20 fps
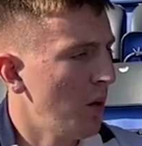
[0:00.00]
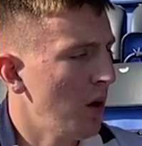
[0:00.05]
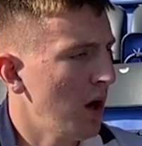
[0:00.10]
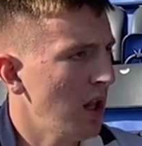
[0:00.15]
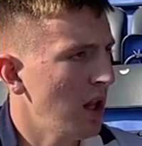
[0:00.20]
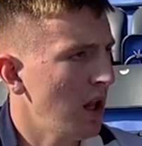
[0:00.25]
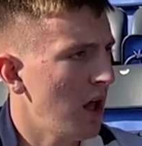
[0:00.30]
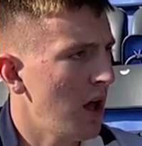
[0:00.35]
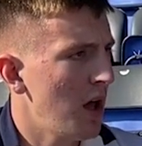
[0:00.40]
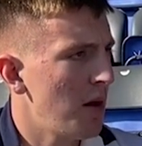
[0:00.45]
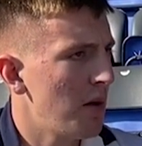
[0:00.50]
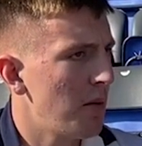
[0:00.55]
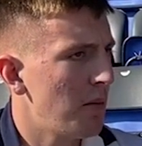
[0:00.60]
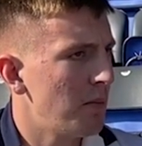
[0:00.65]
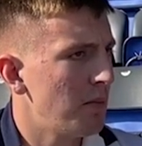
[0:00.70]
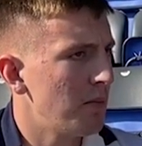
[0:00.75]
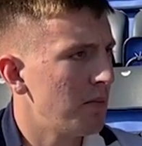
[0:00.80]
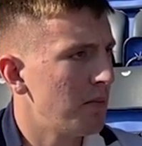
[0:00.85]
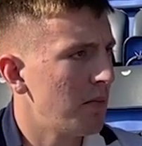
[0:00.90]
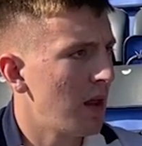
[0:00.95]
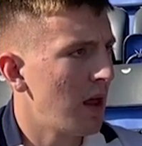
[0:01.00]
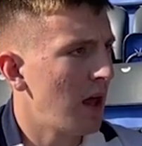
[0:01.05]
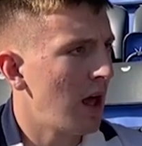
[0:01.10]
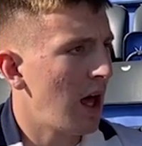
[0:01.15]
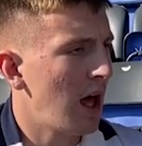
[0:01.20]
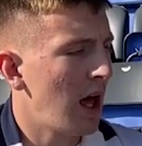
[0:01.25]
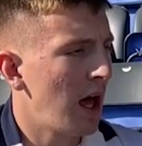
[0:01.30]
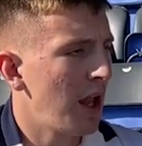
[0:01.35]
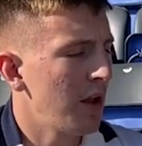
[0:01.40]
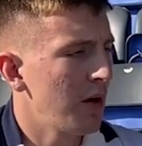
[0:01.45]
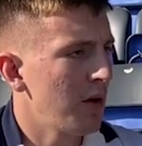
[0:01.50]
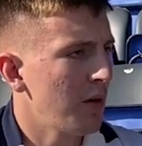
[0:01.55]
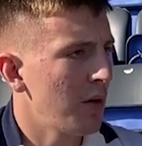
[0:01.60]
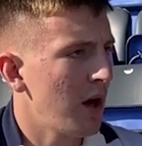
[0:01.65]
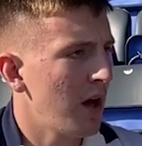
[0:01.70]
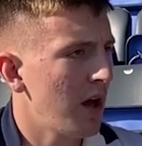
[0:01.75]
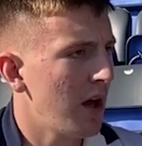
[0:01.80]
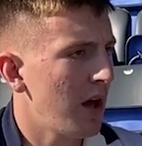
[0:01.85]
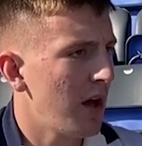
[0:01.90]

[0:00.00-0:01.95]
Well, I knew